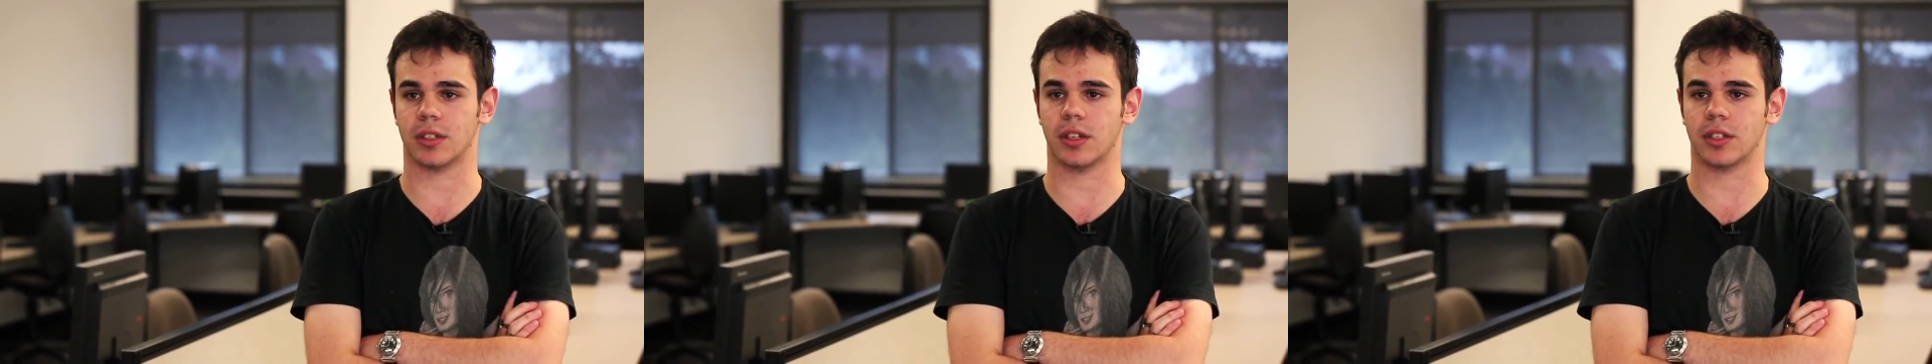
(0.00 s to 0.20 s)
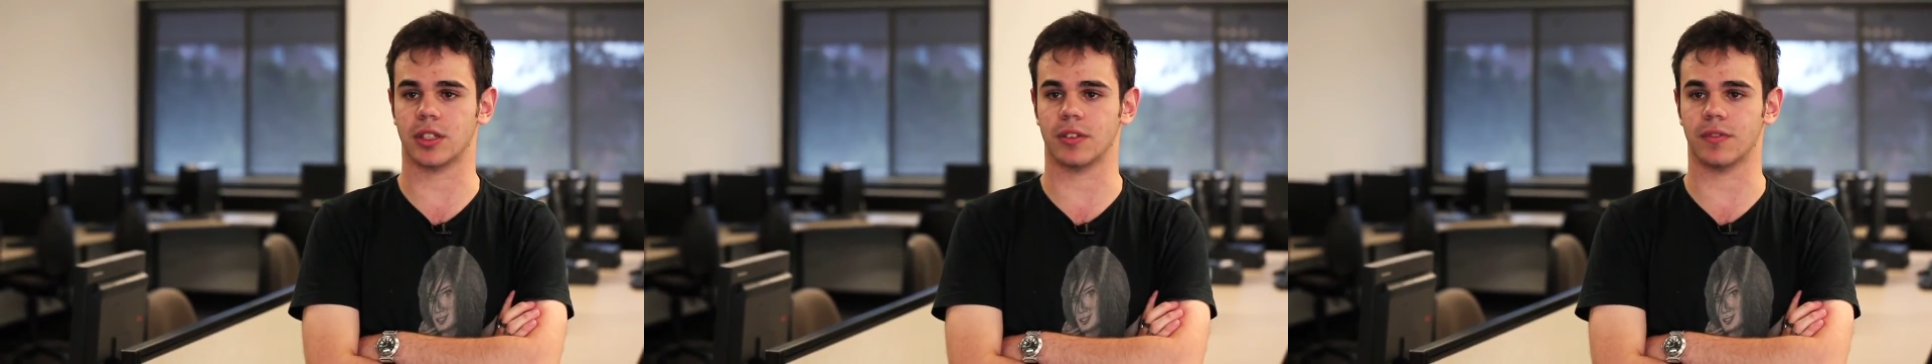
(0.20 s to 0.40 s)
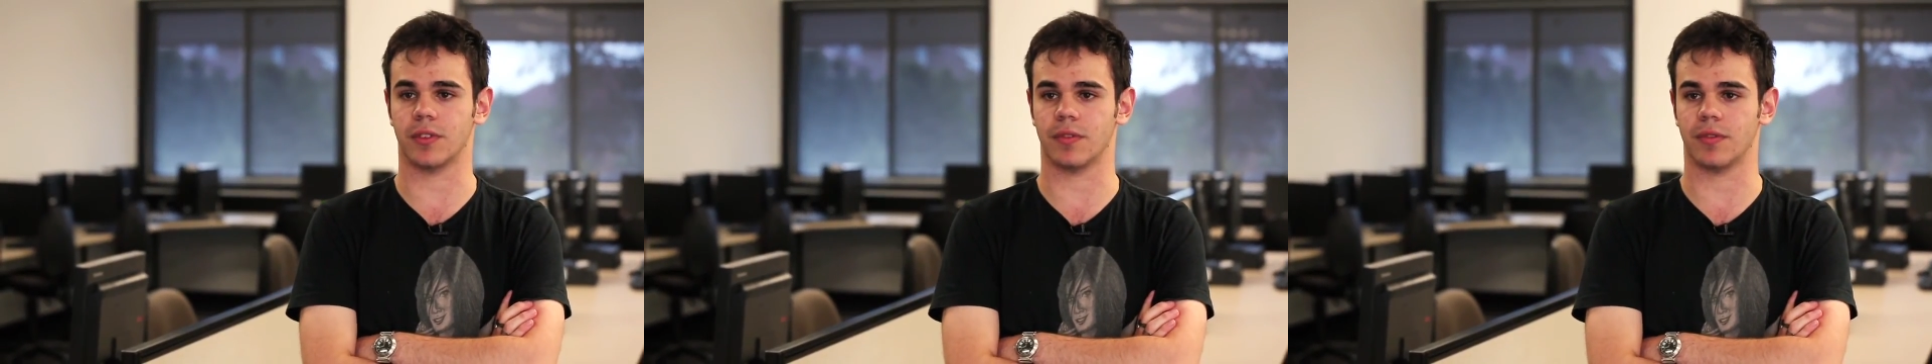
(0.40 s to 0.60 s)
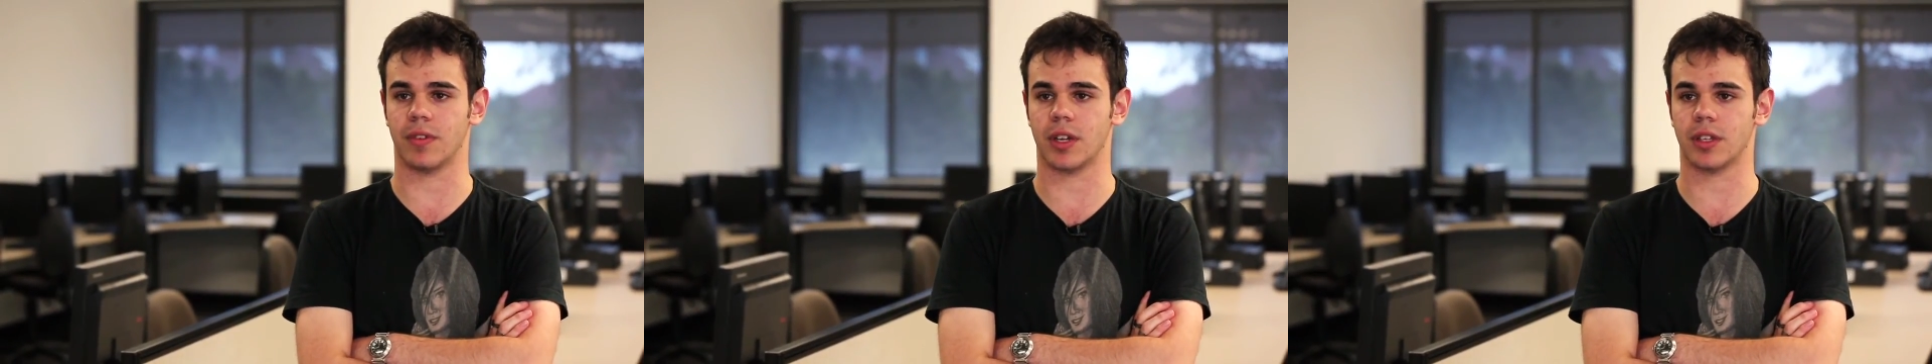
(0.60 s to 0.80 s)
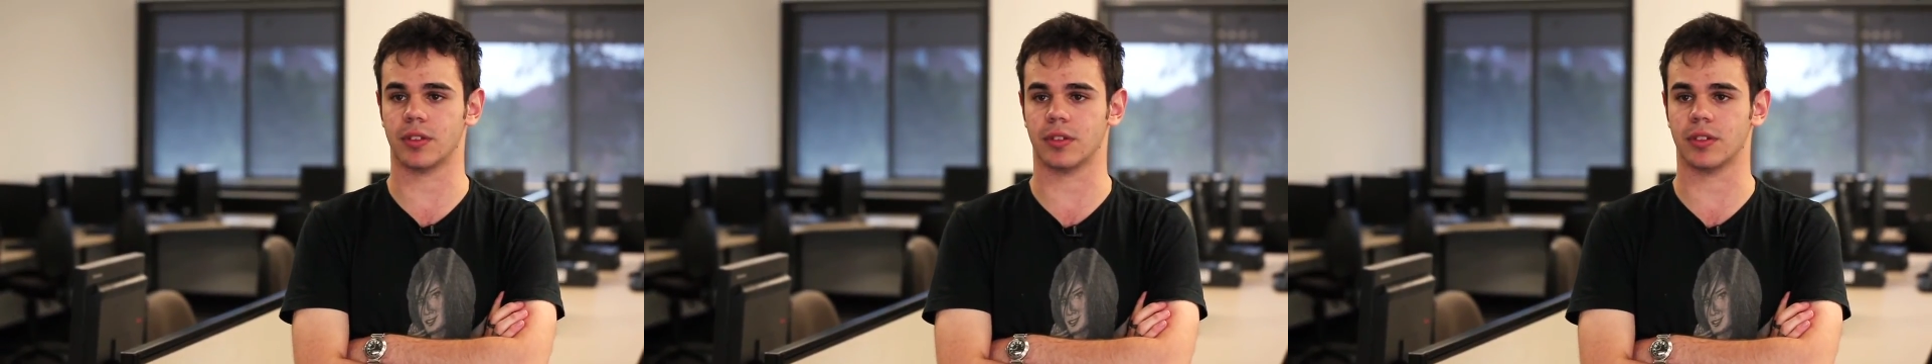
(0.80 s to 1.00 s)
lots of
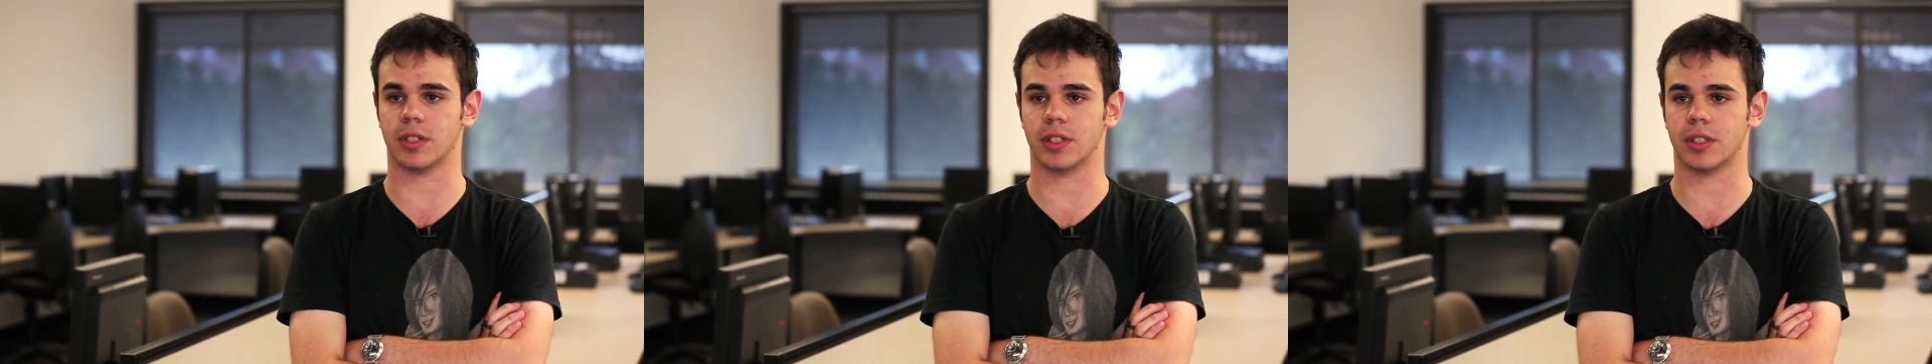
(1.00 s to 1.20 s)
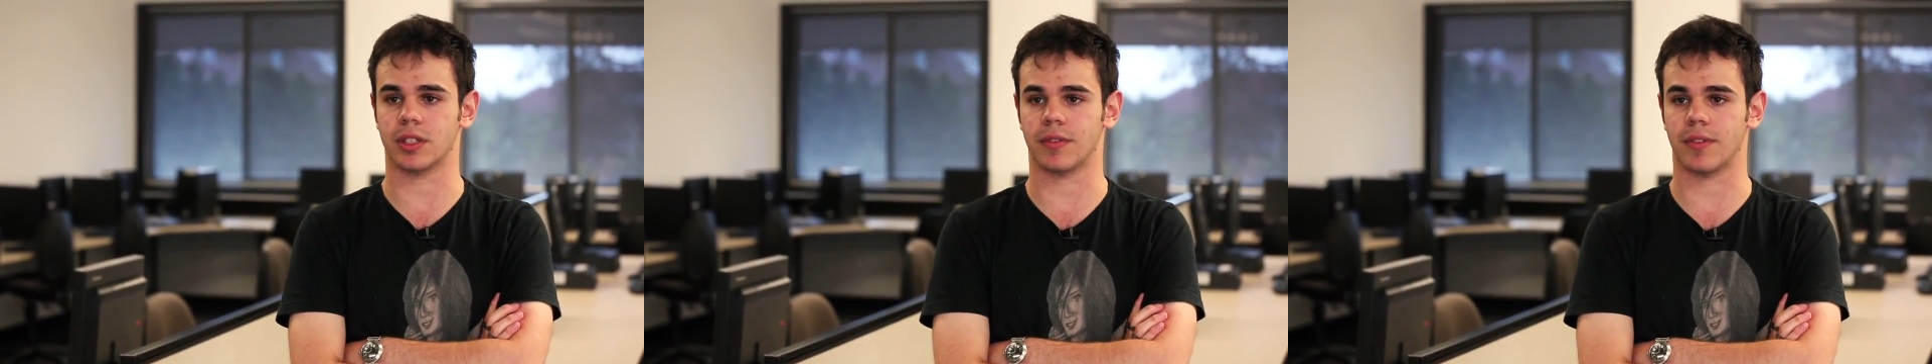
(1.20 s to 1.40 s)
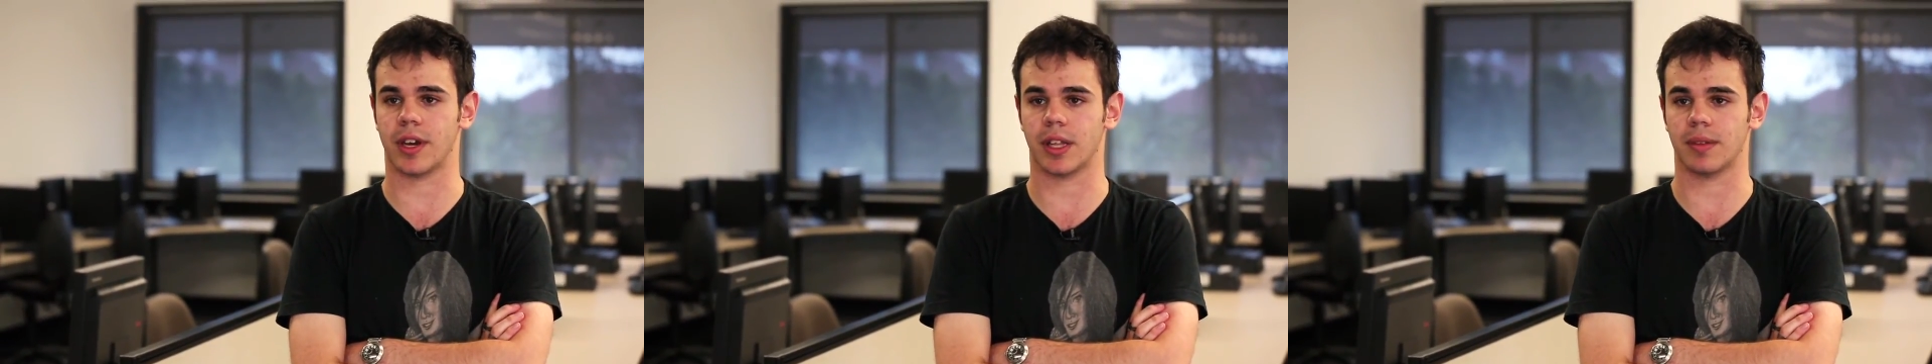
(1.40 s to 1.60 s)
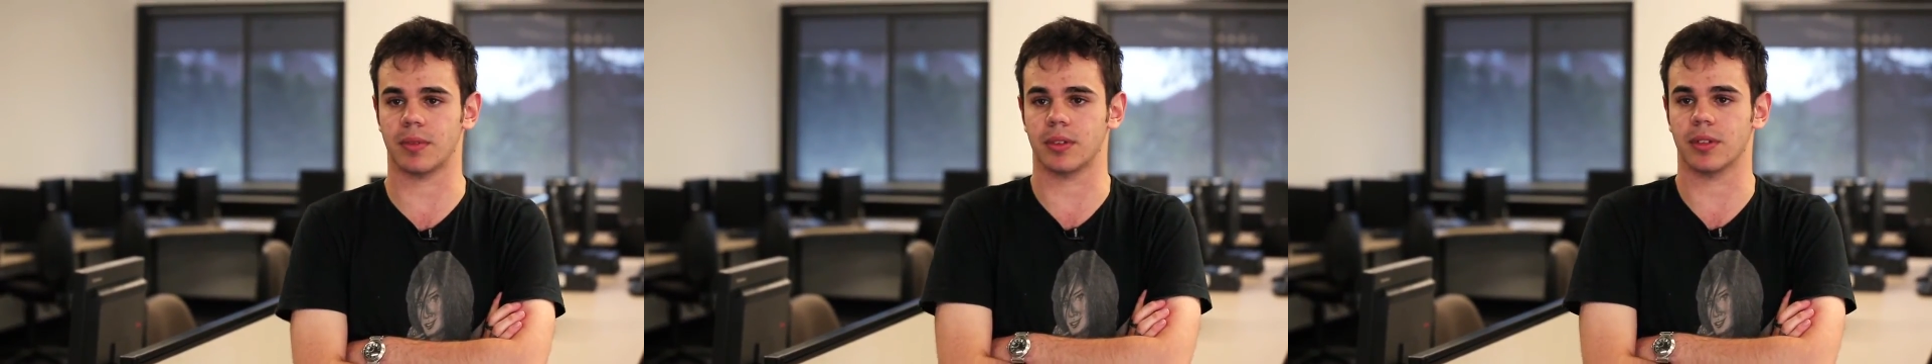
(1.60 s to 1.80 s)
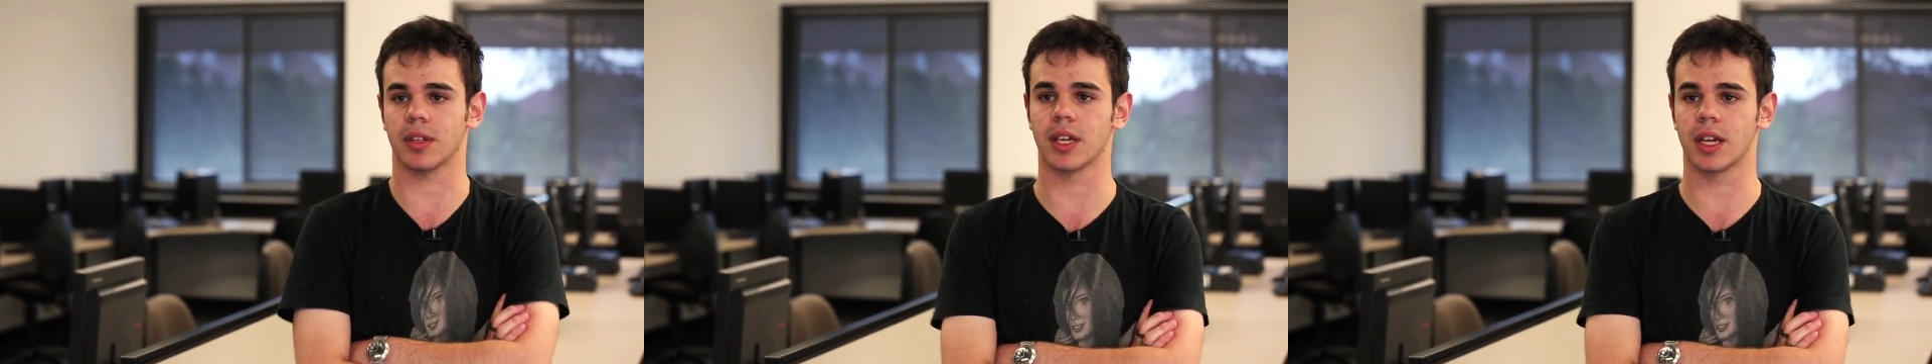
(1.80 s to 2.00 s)
resources
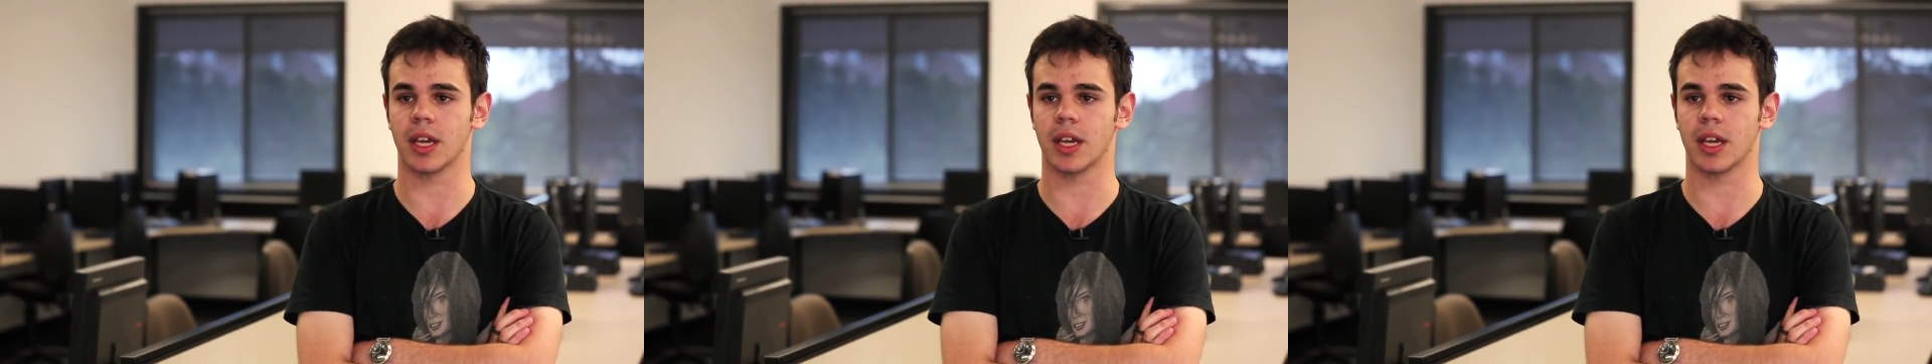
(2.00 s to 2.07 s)
available,